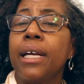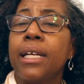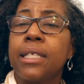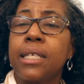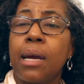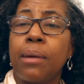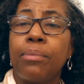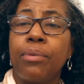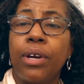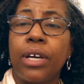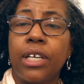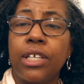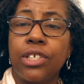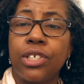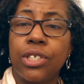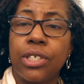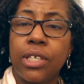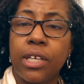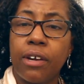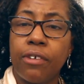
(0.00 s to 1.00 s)
Anti-Breakage
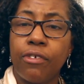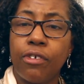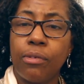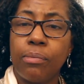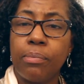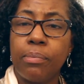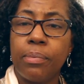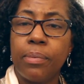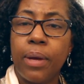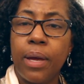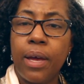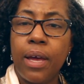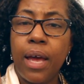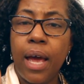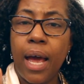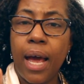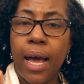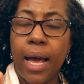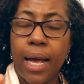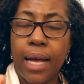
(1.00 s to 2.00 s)
Serum
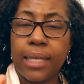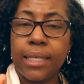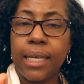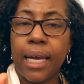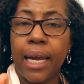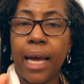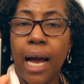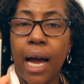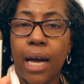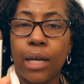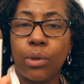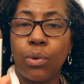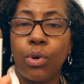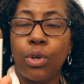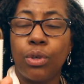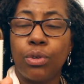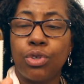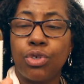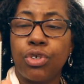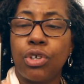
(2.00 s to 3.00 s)
as a hot
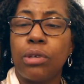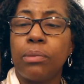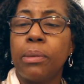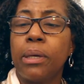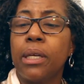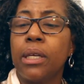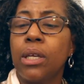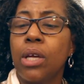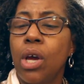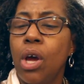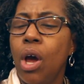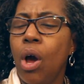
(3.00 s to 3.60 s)
oil treatment.